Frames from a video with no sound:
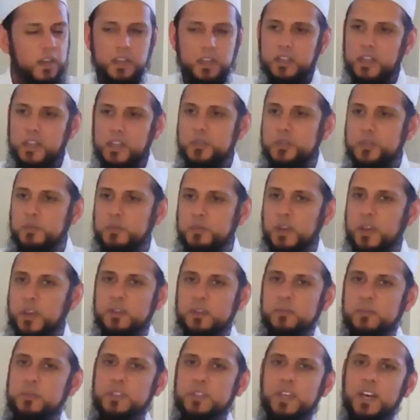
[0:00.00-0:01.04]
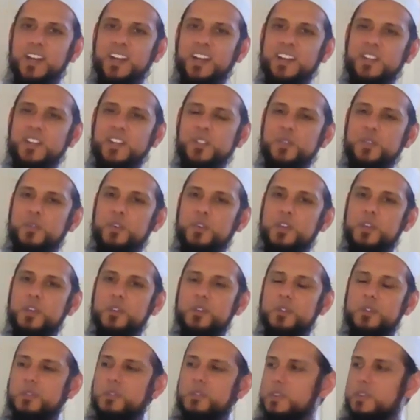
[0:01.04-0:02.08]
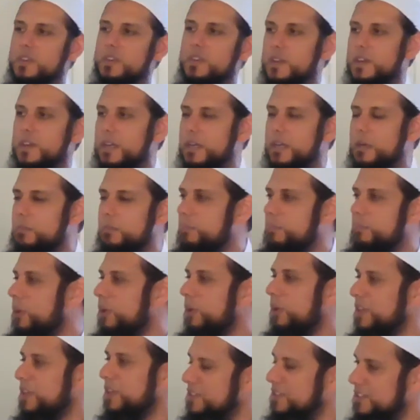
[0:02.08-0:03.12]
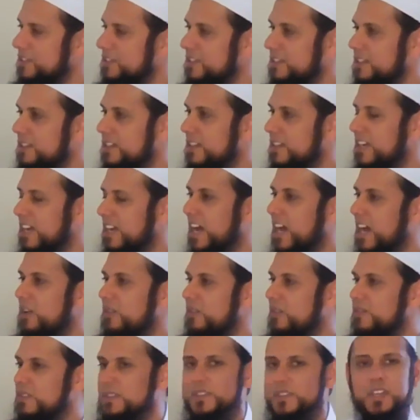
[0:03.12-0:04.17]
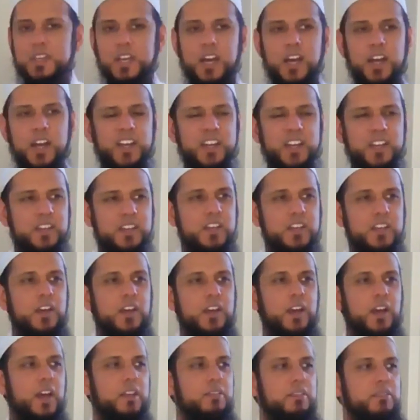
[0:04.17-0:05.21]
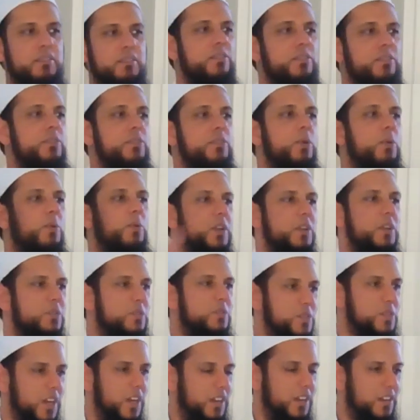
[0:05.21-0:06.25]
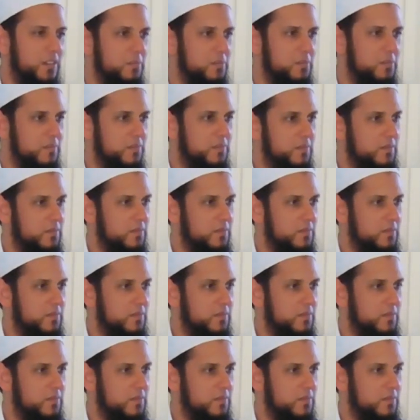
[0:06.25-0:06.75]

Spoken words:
Allah subhanahu wa ta'ala is going to pull it out of the sky and throw it into Jahannam.